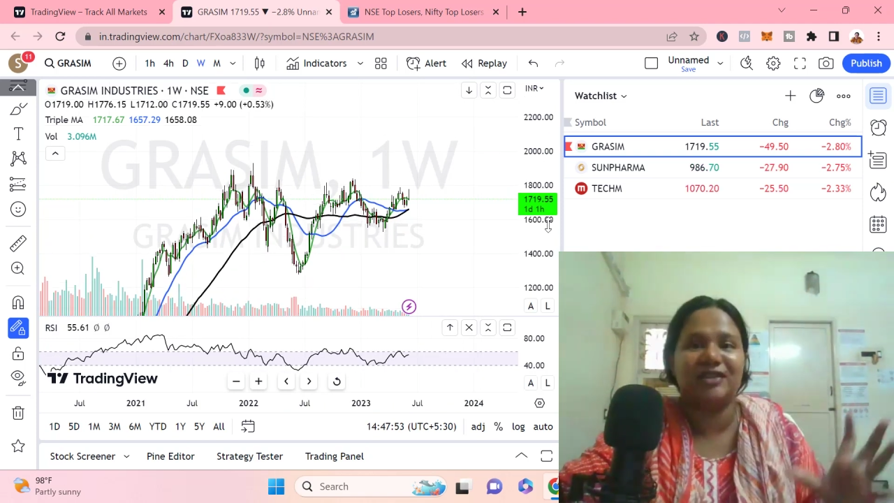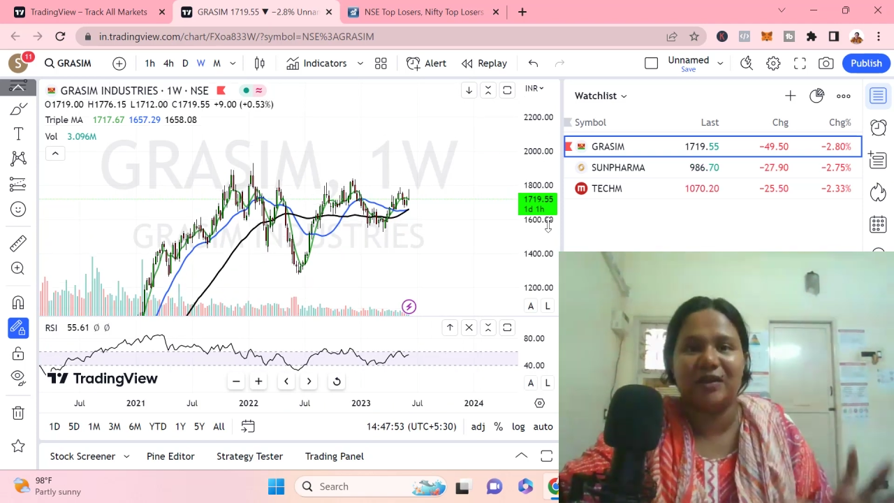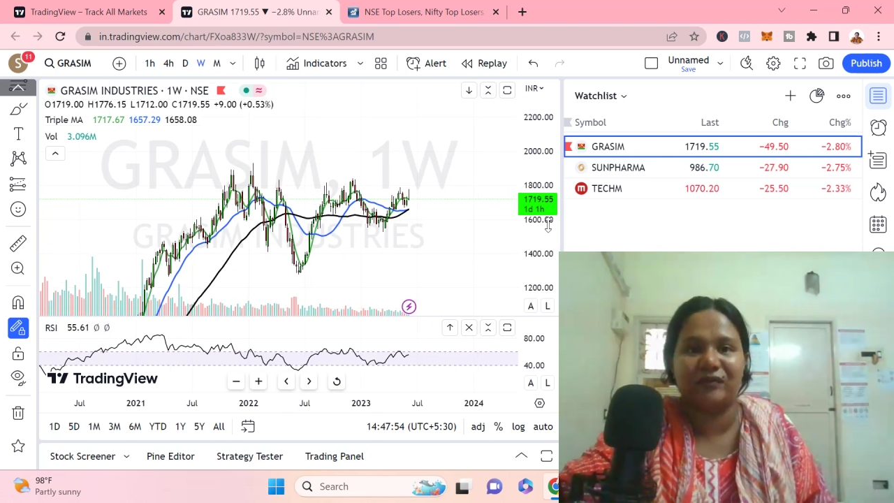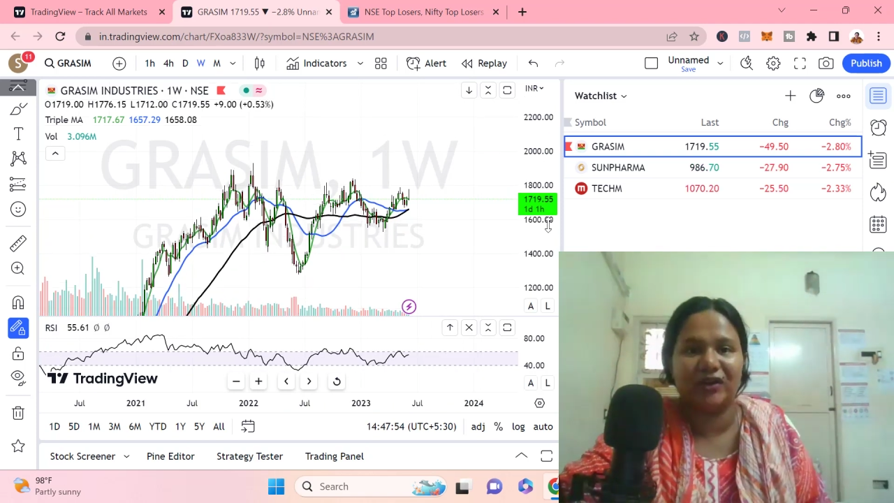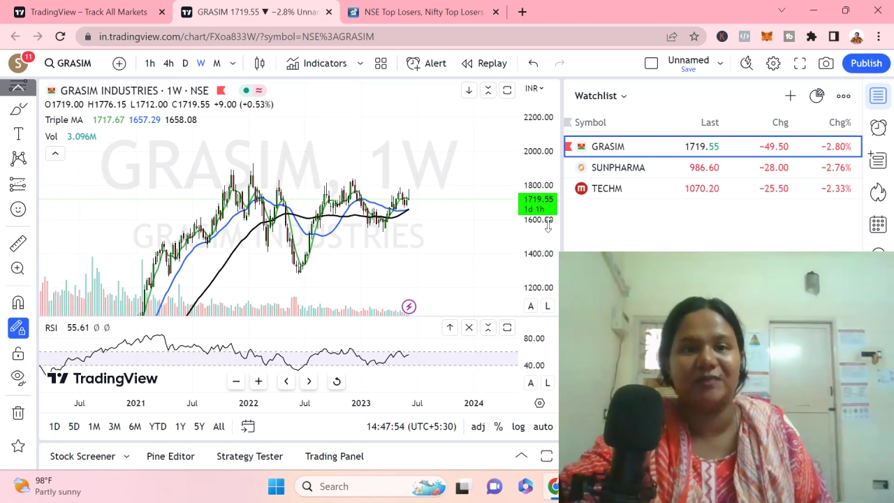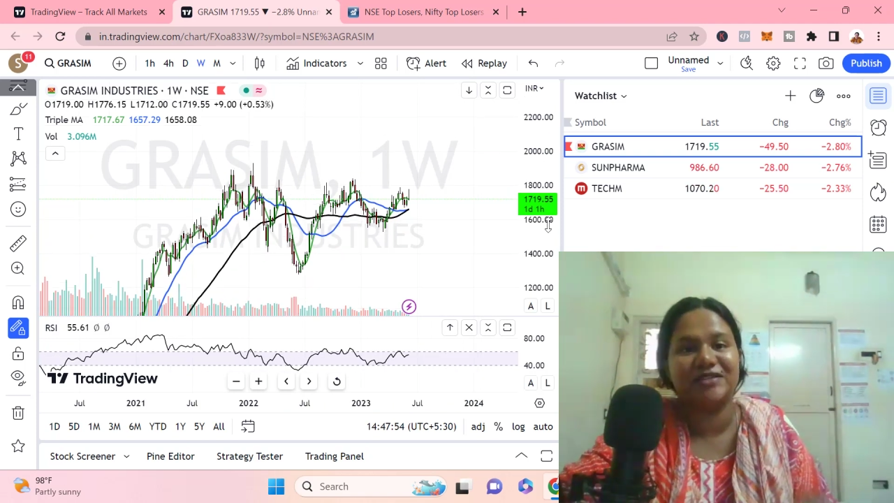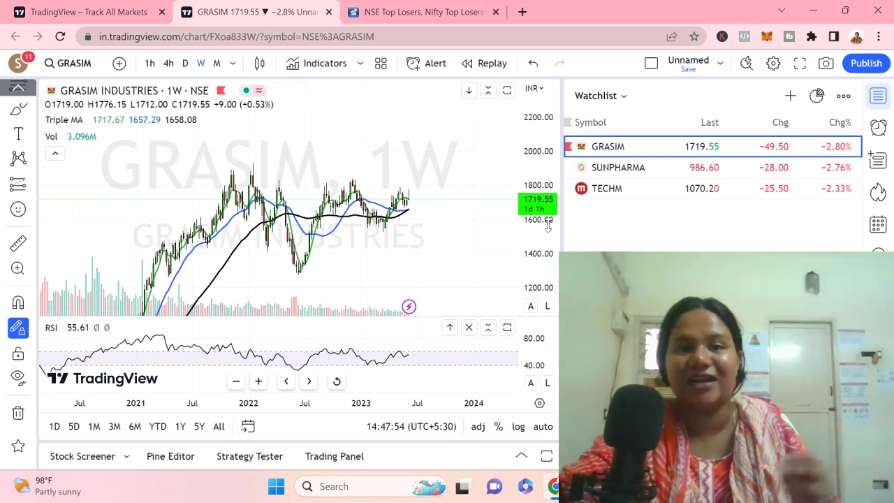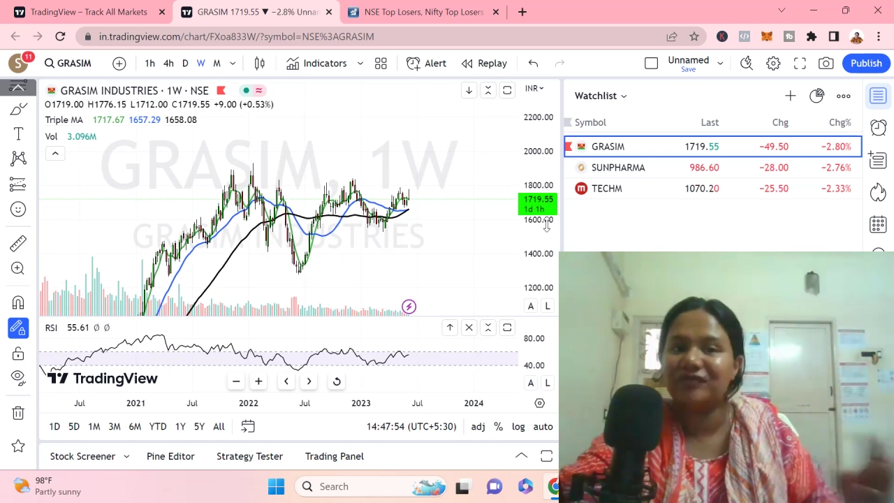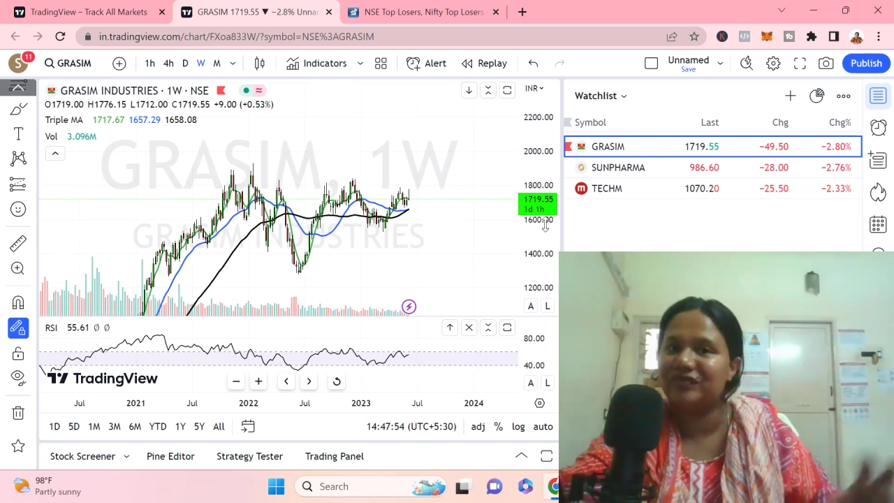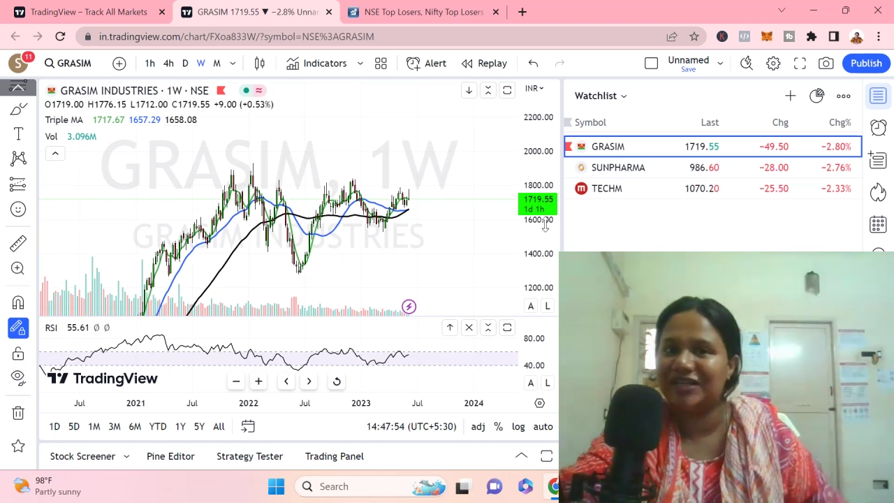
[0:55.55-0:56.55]
time frames
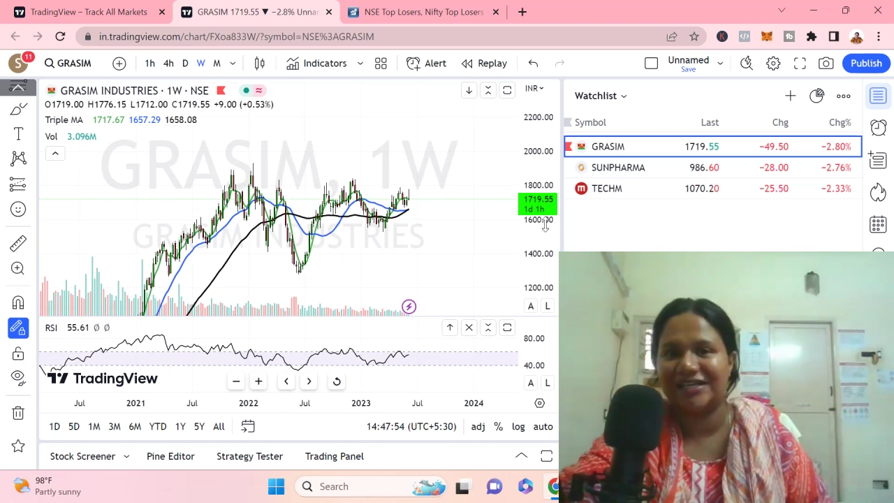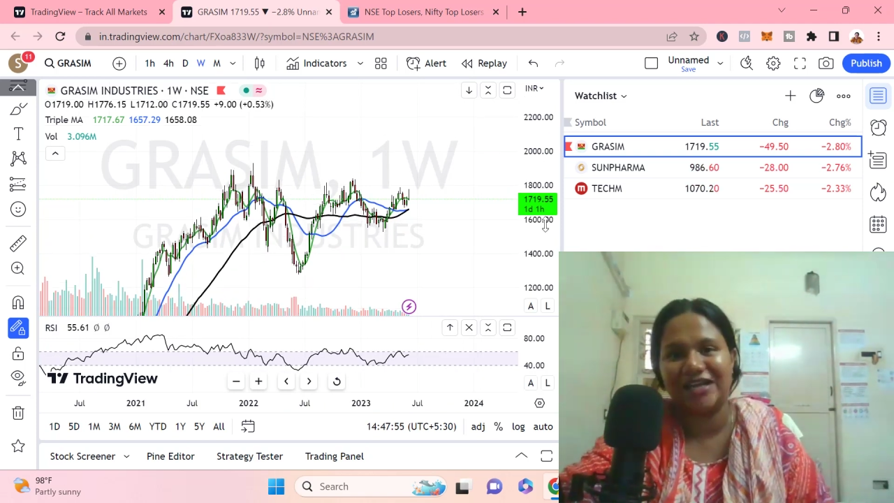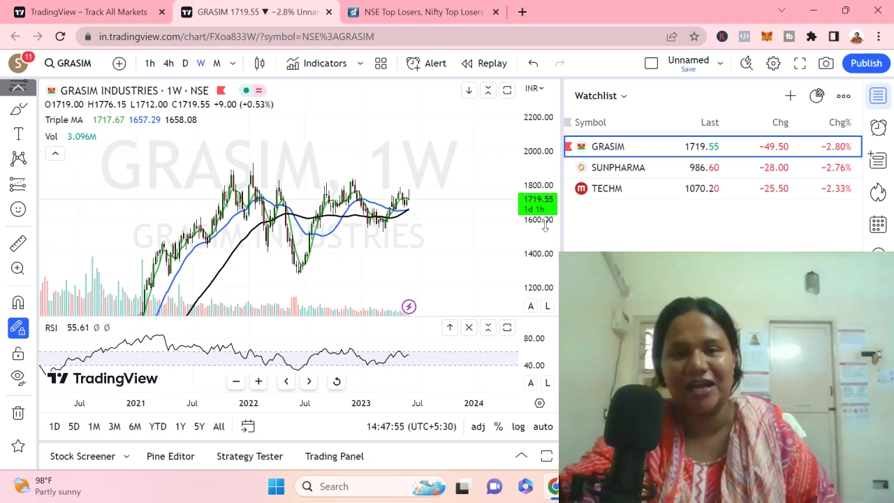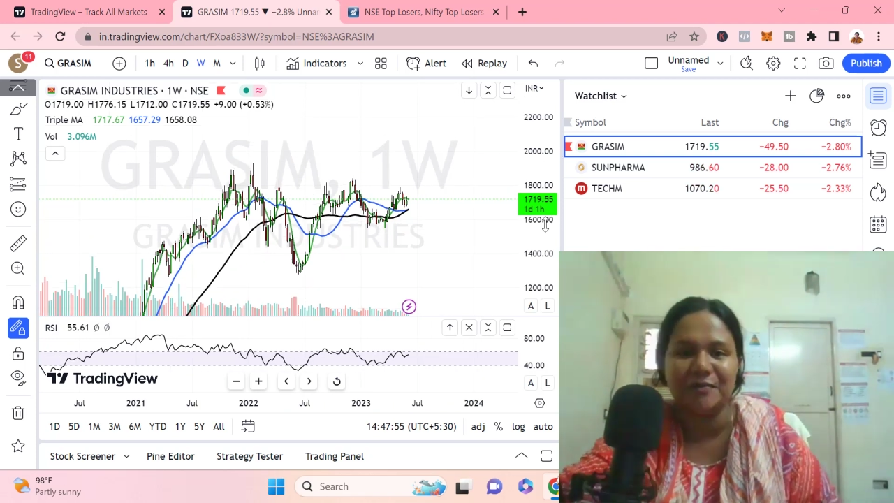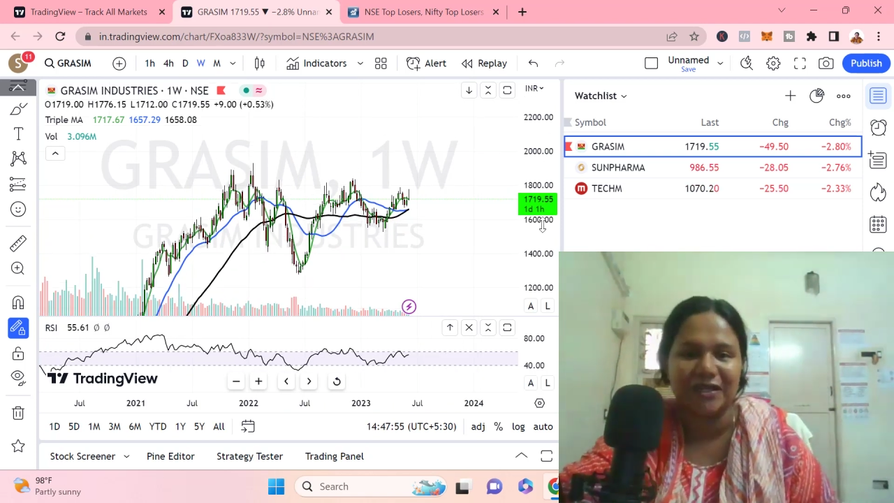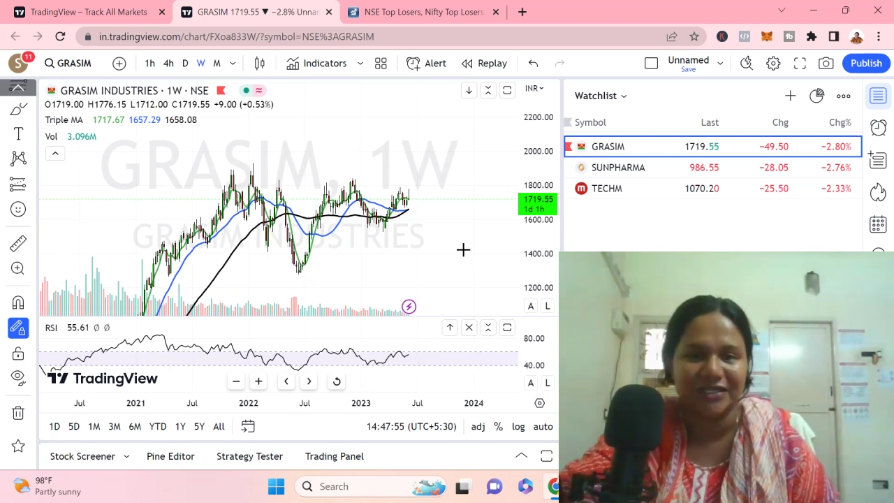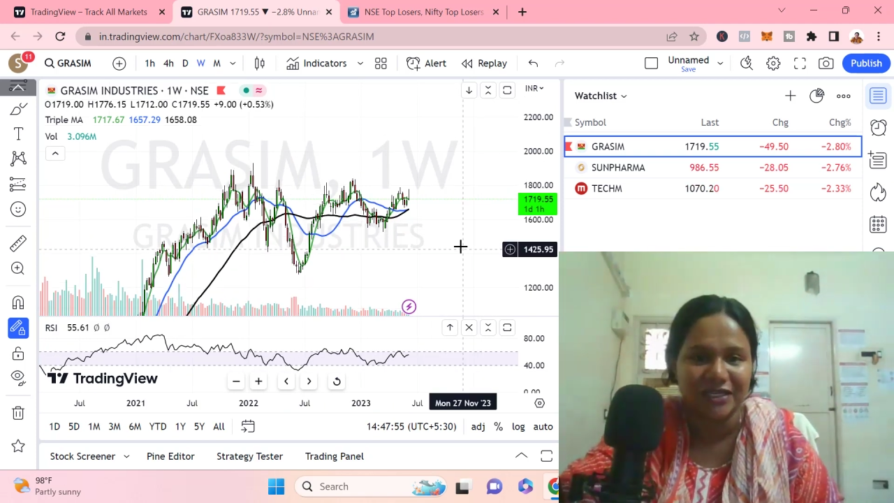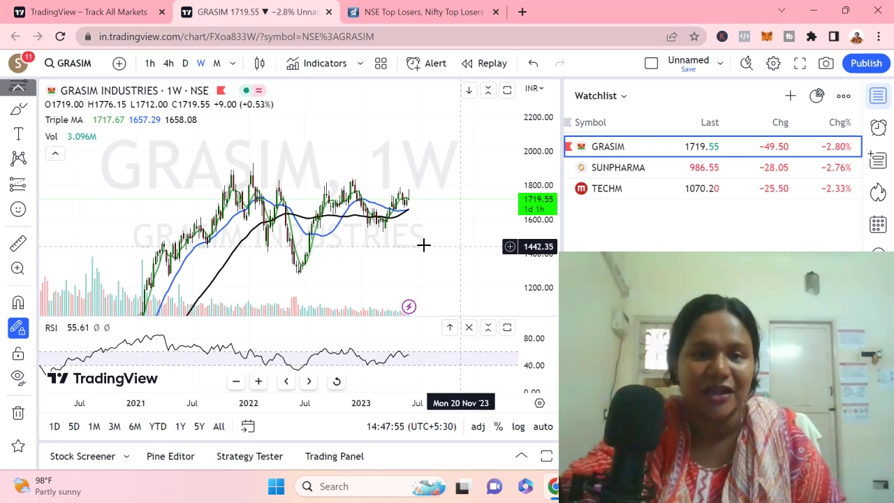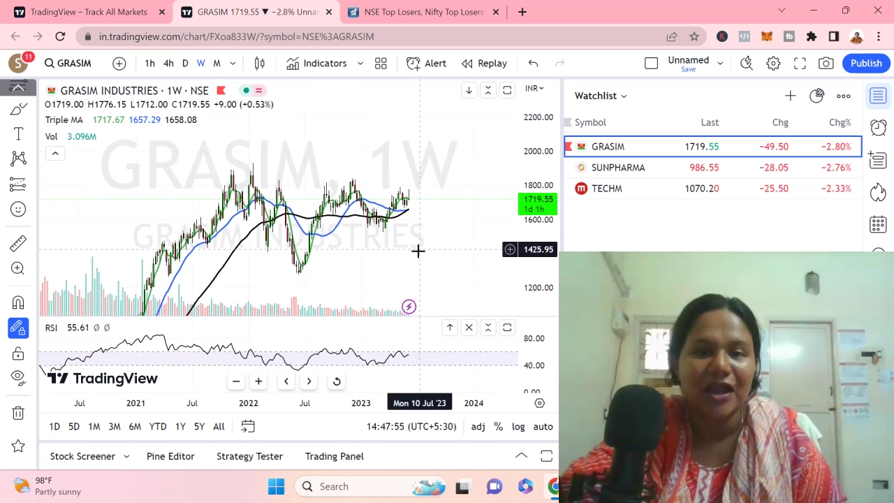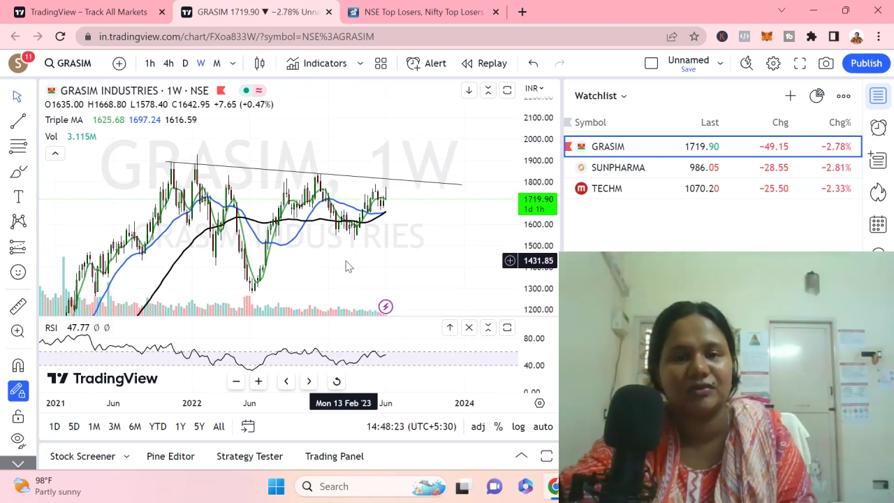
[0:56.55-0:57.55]
like weekly and monthly.